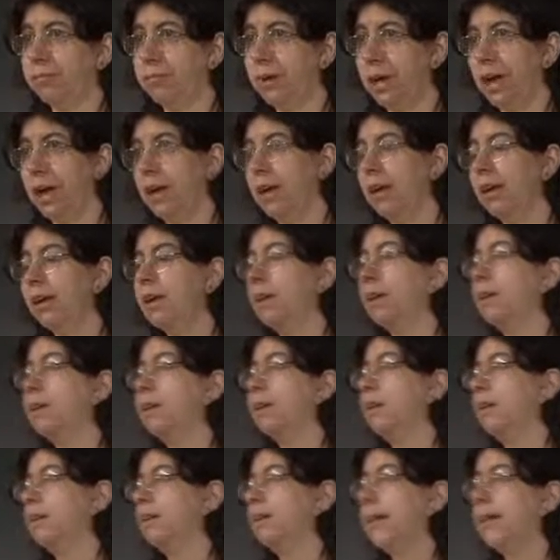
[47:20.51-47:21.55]
Okay,
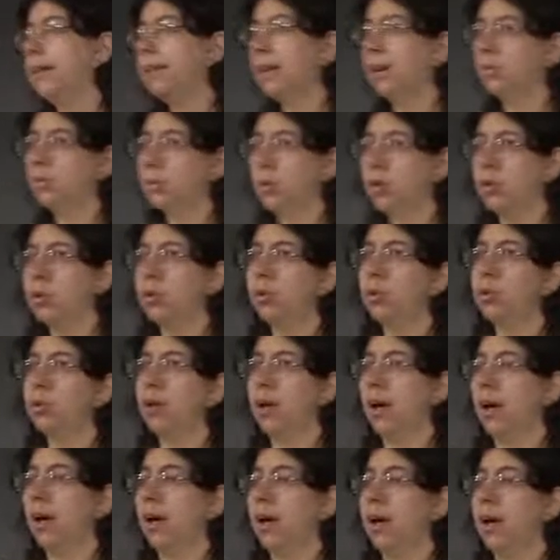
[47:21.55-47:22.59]
that helps you
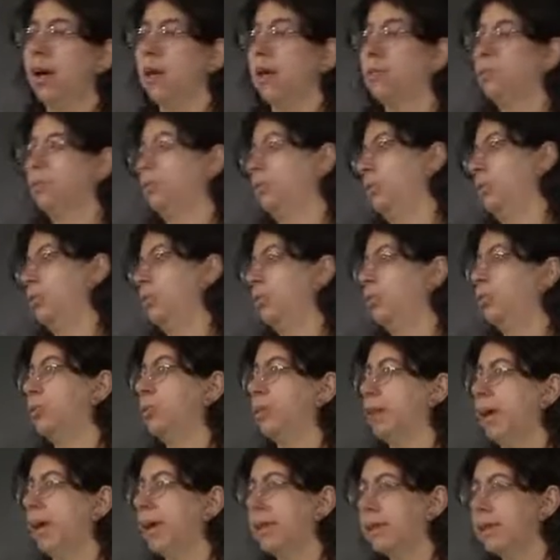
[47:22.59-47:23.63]
uh, with two
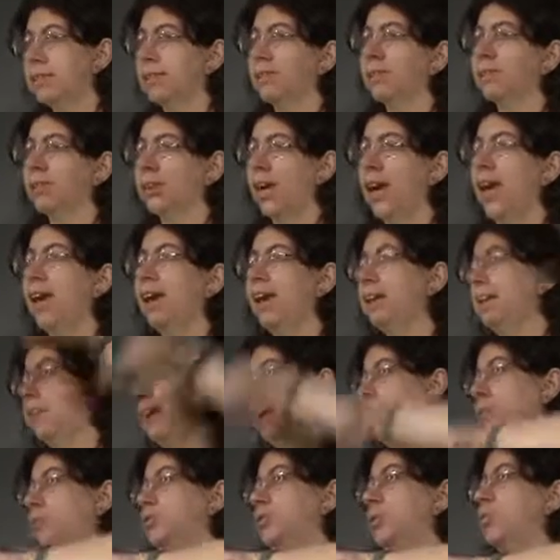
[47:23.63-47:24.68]
things. Okay, it
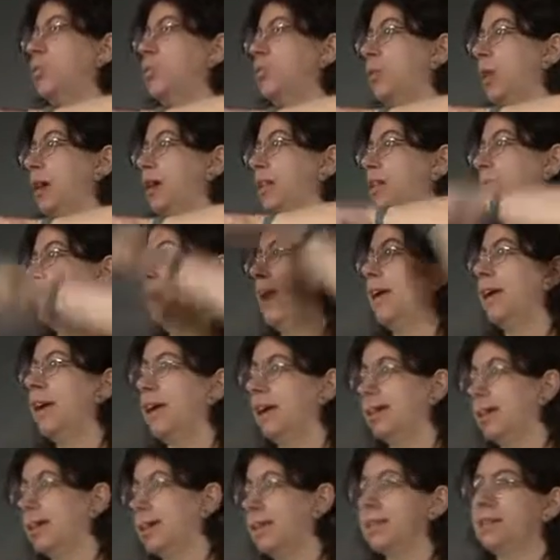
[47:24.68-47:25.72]
helps you with
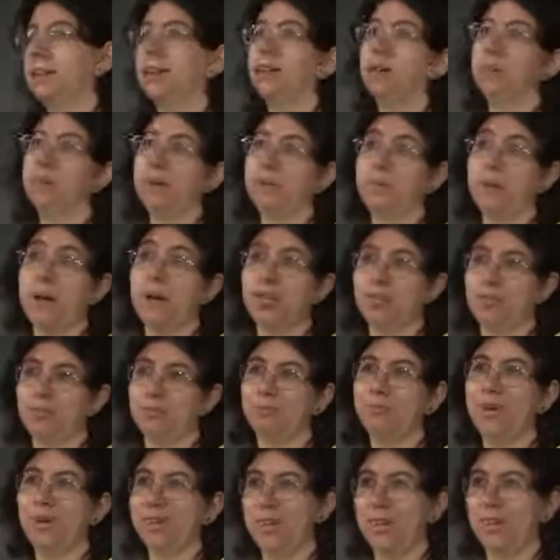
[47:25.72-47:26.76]
making this a little bit be
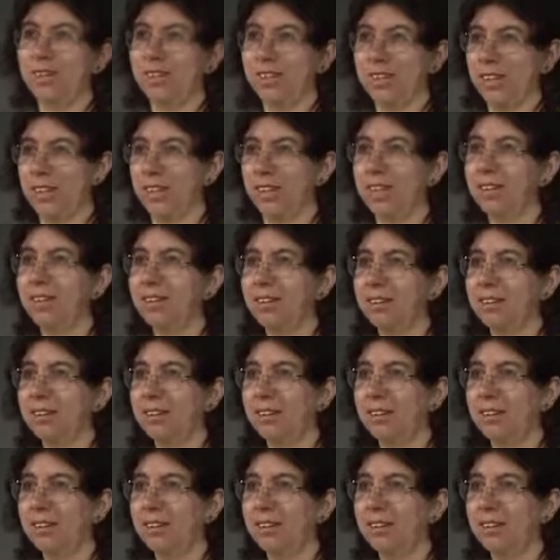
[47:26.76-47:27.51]
better conditioned.